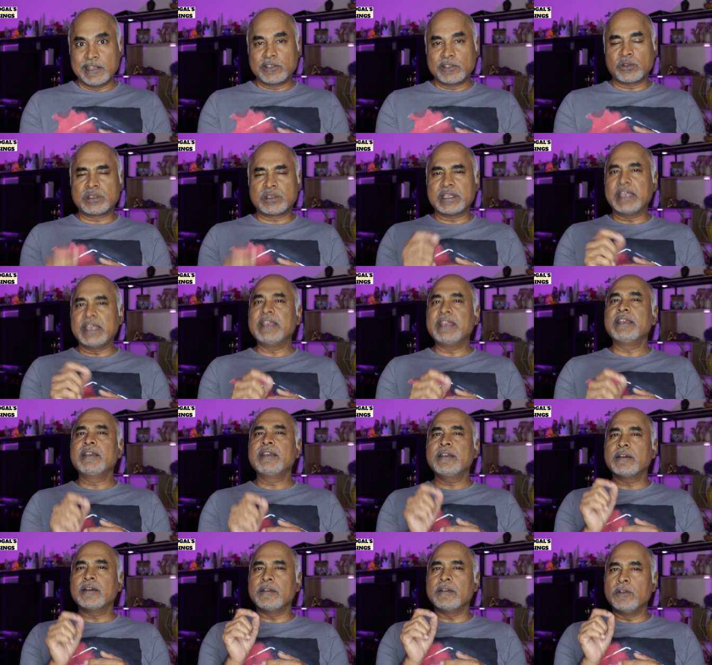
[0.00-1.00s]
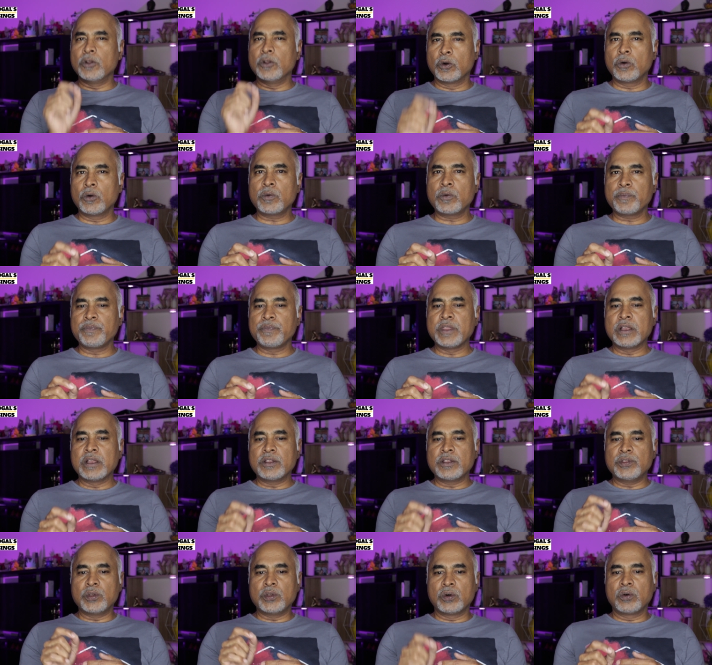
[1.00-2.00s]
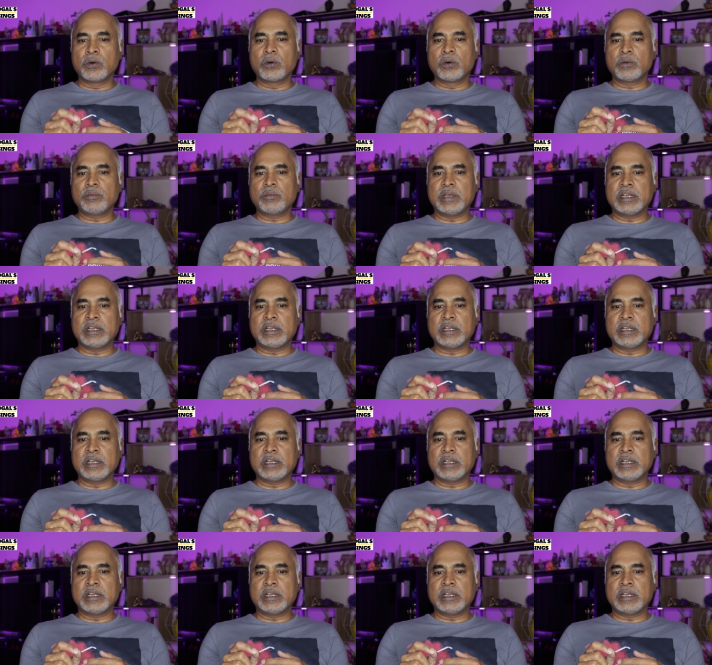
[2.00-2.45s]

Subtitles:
So saying no, though